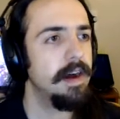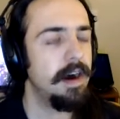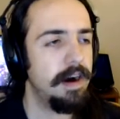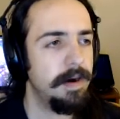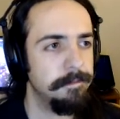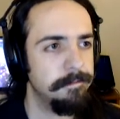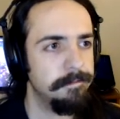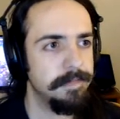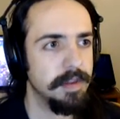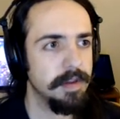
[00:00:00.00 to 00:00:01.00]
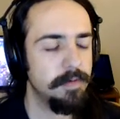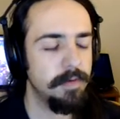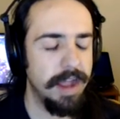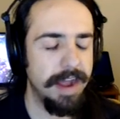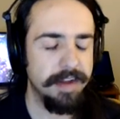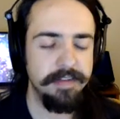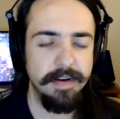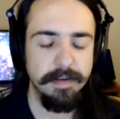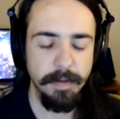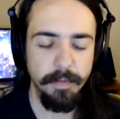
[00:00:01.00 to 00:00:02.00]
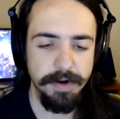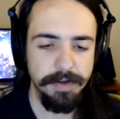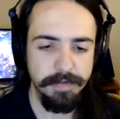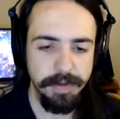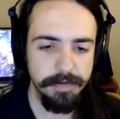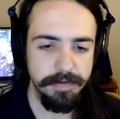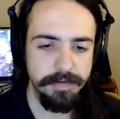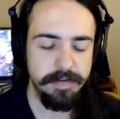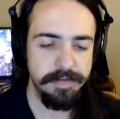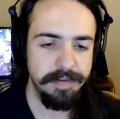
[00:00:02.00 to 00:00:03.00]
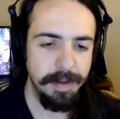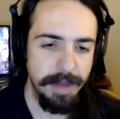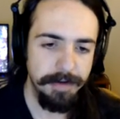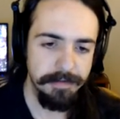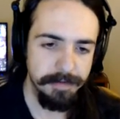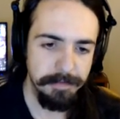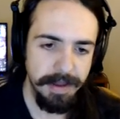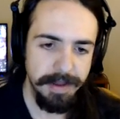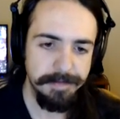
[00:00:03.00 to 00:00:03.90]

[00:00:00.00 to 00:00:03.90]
um, reactionary worldviews to stem out from that.